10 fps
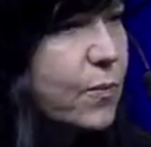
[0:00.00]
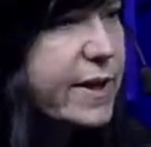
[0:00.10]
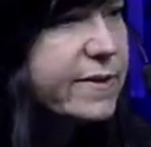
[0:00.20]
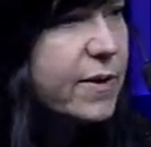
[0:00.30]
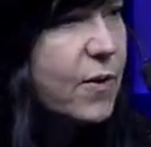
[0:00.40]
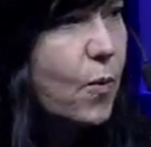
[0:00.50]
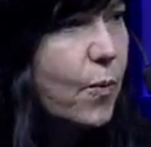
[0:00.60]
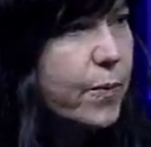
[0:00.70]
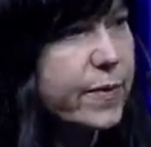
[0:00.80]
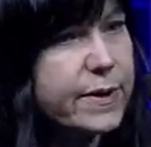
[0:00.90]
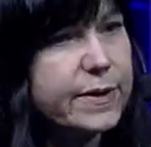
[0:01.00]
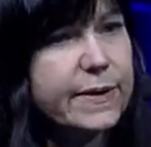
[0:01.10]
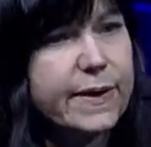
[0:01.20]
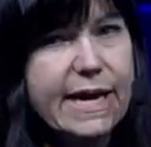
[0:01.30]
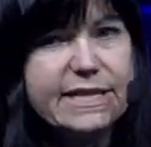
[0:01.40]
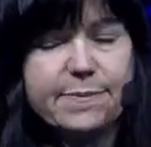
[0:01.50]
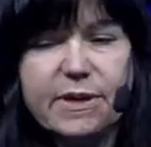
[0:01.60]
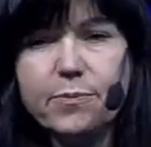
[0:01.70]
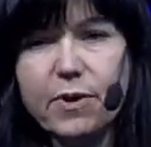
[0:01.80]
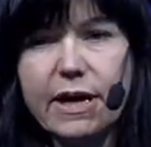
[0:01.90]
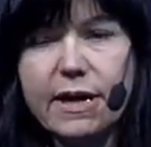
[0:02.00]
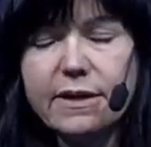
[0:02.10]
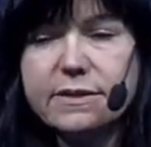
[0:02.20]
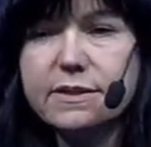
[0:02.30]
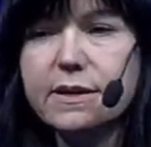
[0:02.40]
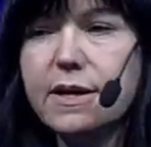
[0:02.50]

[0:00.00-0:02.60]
With the ATP product,